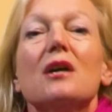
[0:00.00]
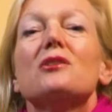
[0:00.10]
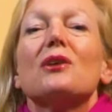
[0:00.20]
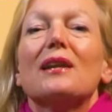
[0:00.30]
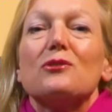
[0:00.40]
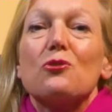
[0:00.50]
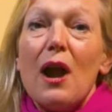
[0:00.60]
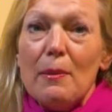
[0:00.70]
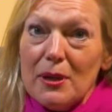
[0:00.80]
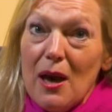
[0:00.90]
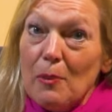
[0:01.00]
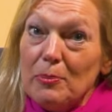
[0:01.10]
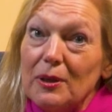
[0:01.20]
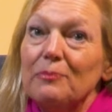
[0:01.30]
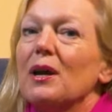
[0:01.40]
So let's grab a
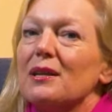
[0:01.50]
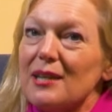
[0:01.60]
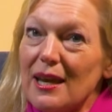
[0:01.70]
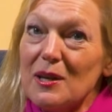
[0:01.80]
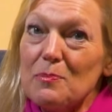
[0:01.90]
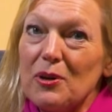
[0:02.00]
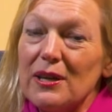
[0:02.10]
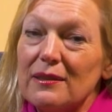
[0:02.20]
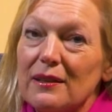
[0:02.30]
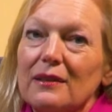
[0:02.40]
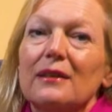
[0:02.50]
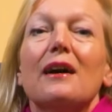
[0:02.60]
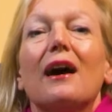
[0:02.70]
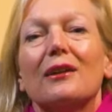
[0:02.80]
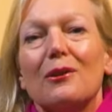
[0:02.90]
cuppa, take a breather,
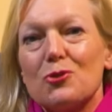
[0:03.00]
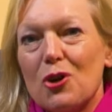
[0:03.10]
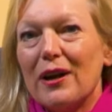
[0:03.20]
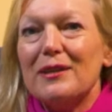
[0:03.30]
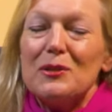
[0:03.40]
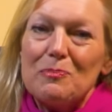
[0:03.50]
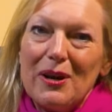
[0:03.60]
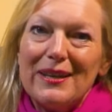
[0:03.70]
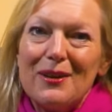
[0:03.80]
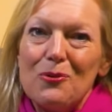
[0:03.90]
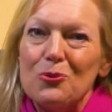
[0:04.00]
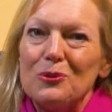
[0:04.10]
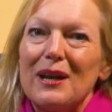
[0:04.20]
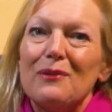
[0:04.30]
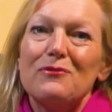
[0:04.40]
and I'll try to break it all
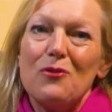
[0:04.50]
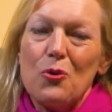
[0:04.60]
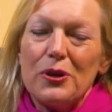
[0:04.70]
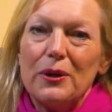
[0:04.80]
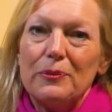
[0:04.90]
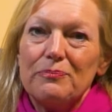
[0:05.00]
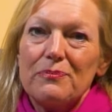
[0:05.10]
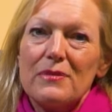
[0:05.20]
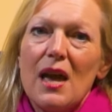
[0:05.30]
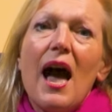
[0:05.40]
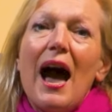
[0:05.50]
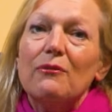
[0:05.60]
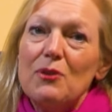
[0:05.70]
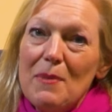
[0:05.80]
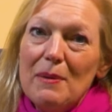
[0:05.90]
down for you.
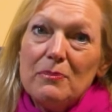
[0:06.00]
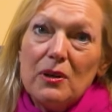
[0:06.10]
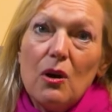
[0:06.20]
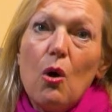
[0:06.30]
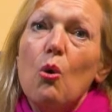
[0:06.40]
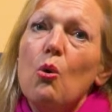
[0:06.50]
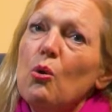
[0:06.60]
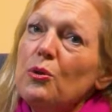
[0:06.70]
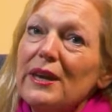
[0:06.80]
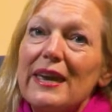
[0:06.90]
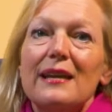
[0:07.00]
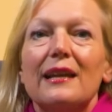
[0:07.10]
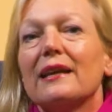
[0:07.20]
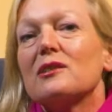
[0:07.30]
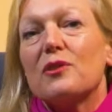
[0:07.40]
And remember, all the key
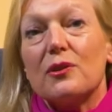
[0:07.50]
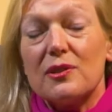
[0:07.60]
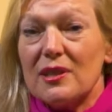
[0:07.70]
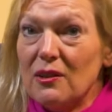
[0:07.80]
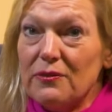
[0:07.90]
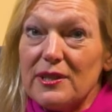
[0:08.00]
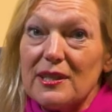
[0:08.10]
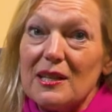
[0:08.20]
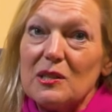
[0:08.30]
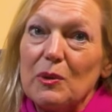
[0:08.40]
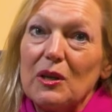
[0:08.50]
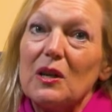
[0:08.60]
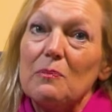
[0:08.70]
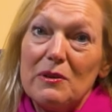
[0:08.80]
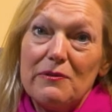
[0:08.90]
links to your self-assessment
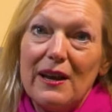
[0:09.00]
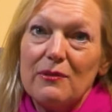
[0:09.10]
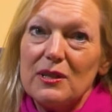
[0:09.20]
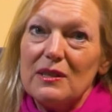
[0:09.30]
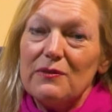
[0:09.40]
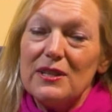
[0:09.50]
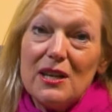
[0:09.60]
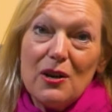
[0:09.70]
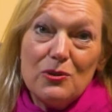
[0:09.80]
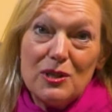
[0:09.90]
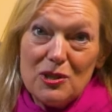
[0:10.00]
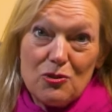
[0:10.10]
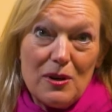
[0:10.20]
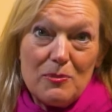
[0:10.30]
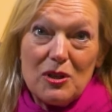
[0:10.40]
can be found in the video
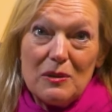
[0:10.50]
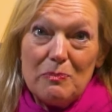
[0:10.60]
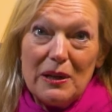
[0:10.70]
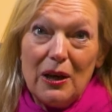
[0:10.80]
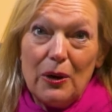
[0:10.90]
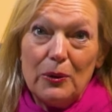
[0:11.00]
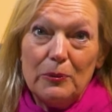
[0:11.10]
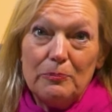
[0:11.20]
description below.